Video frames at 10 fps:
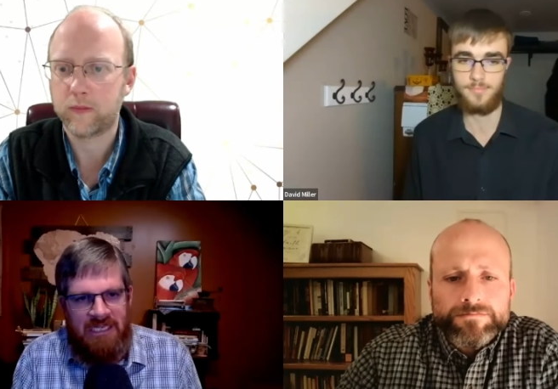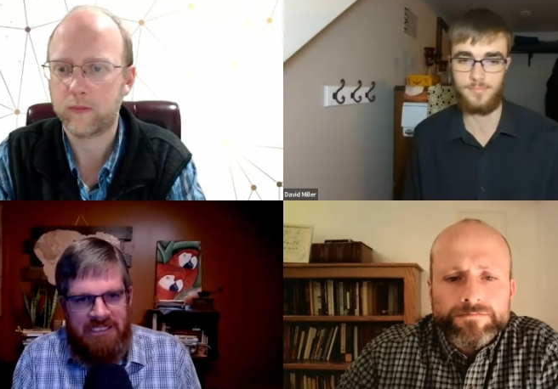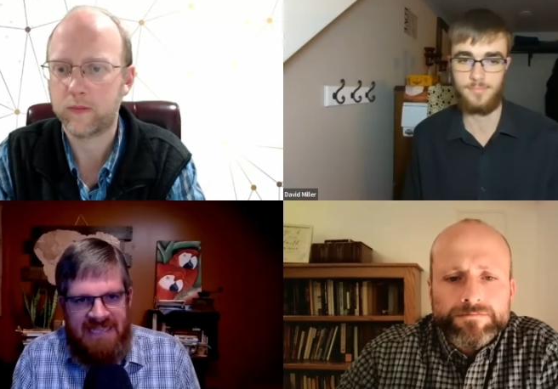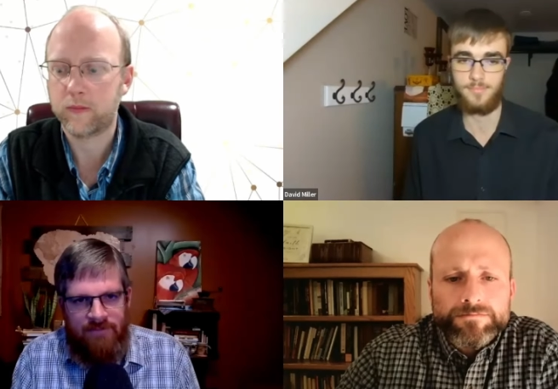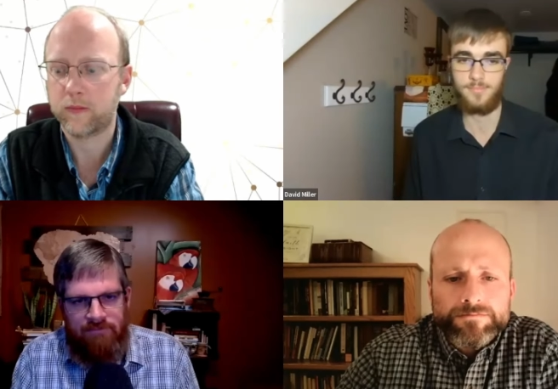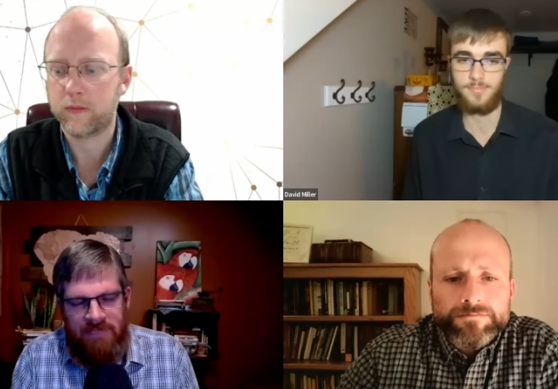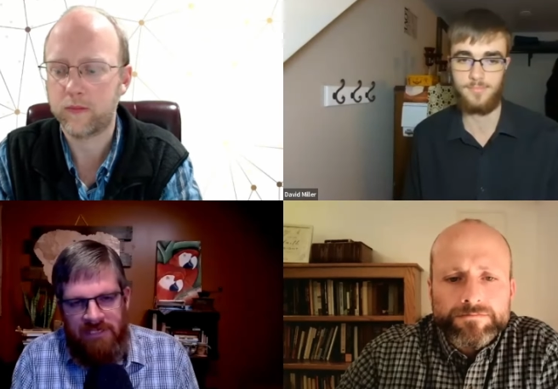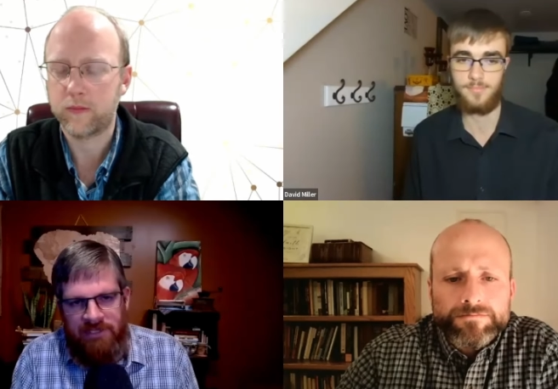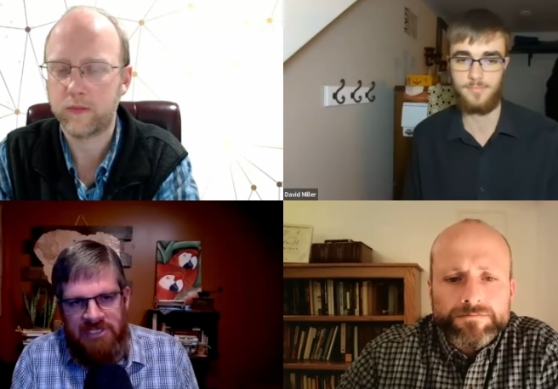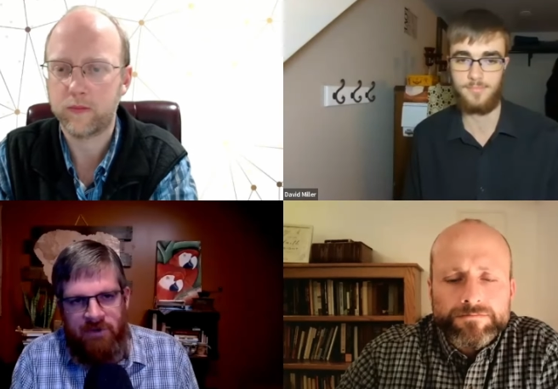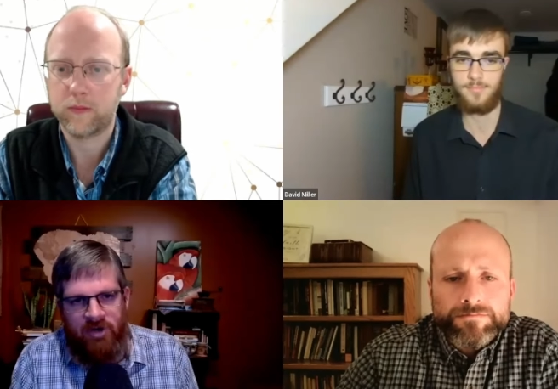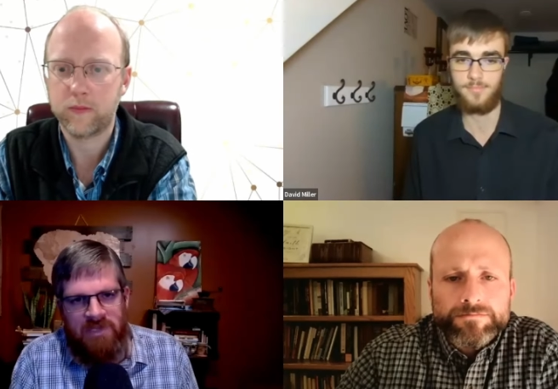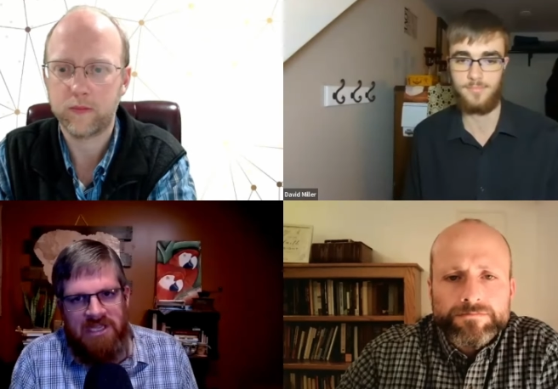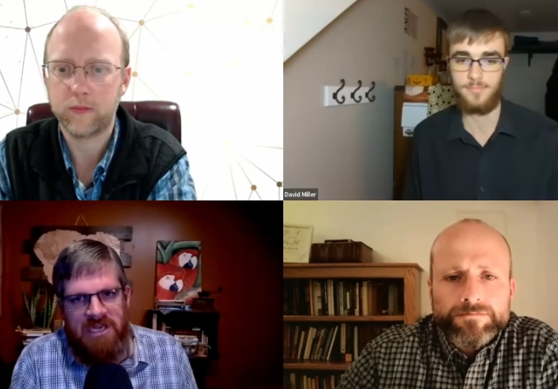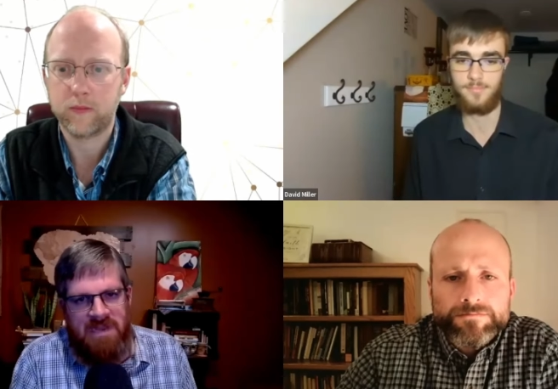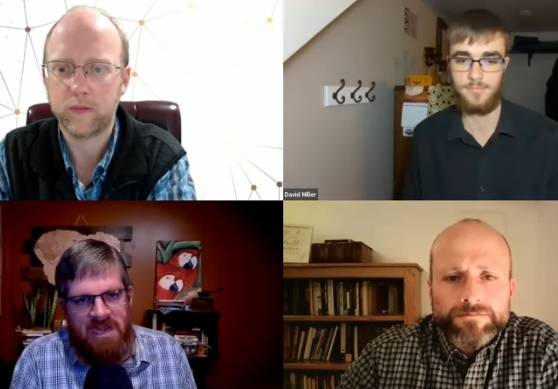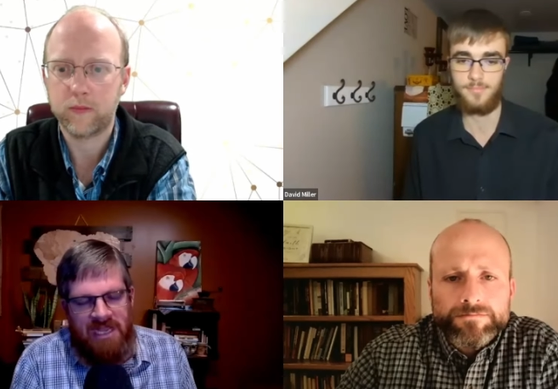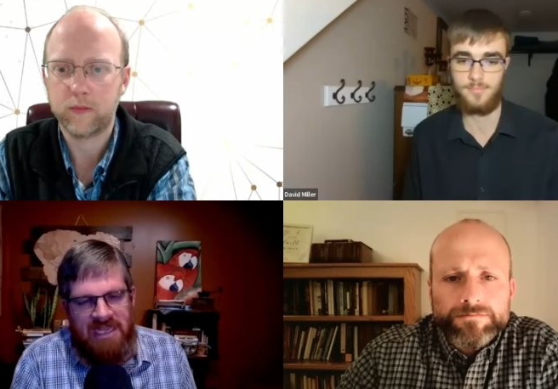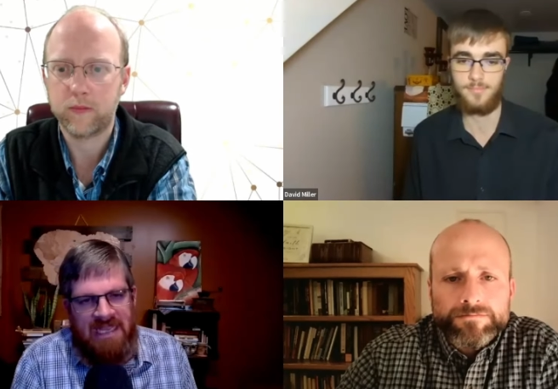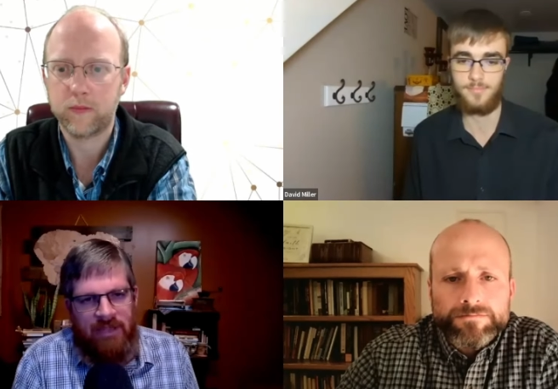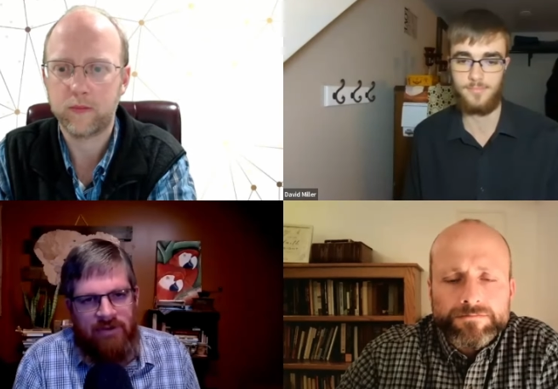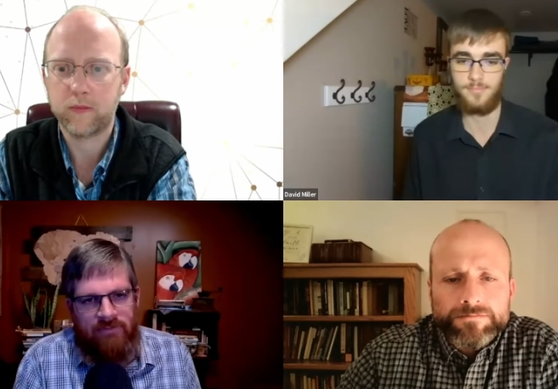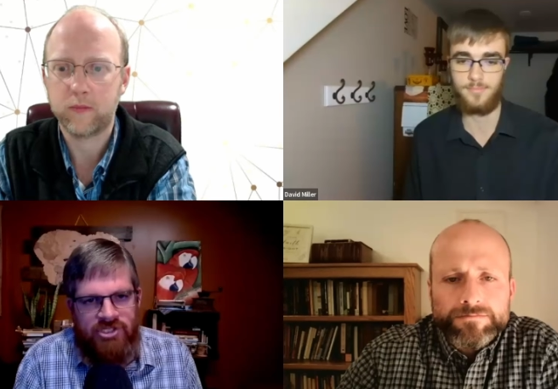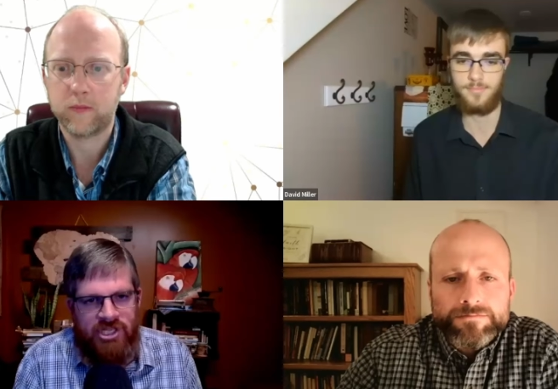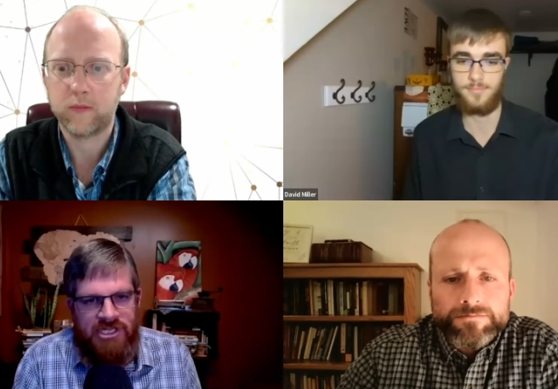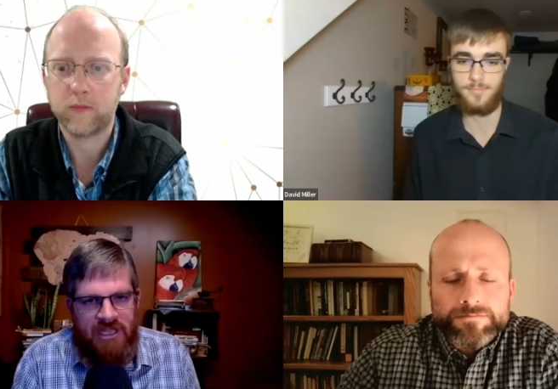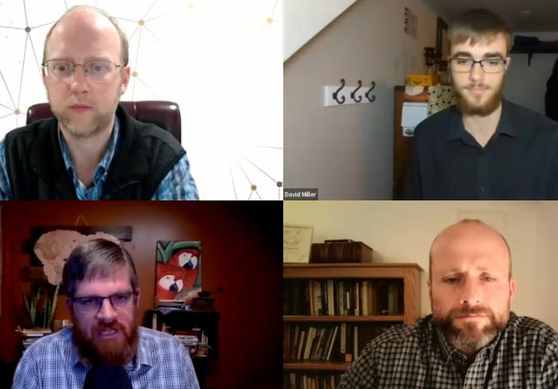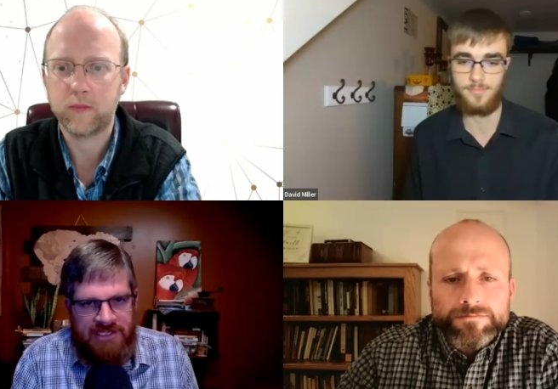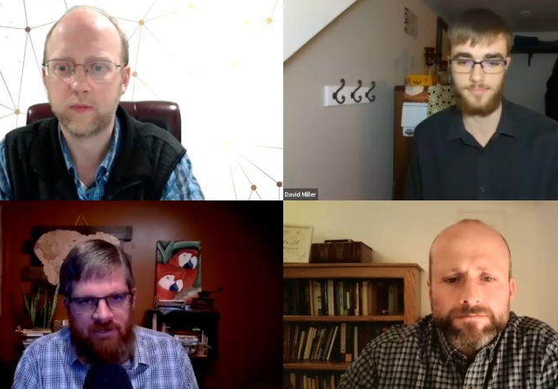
Speaker 1: Uh, David Miller is part of McKinney Mennonite out of Virginia.